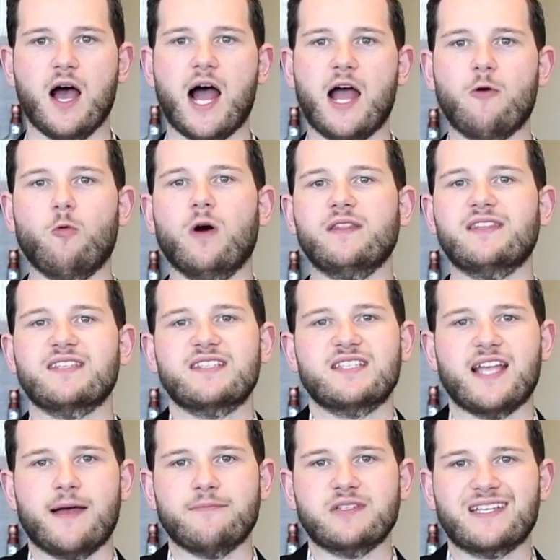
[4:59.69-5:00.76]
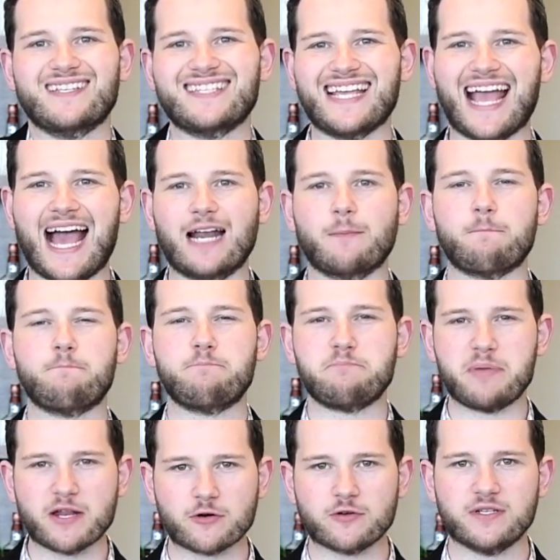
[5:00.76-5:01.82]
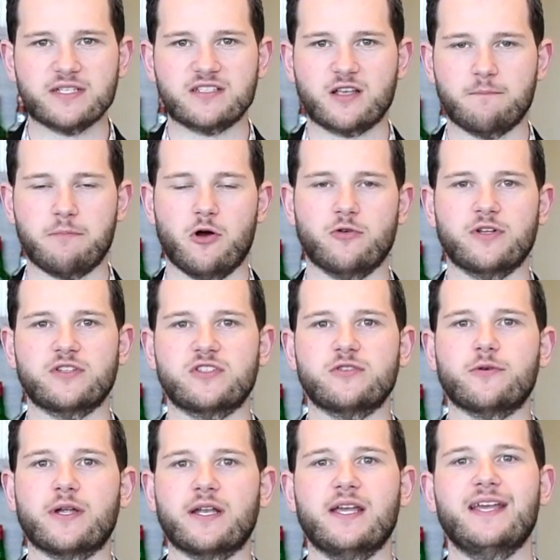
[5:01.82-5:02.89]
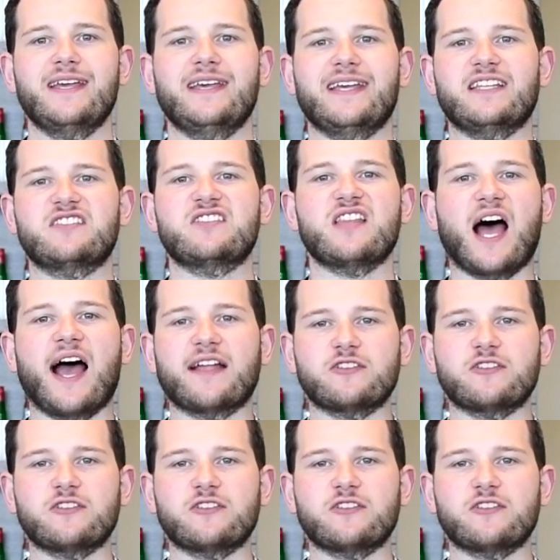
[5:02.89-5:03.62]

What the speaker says: I want the stems because they add a bitterness component to it. It's not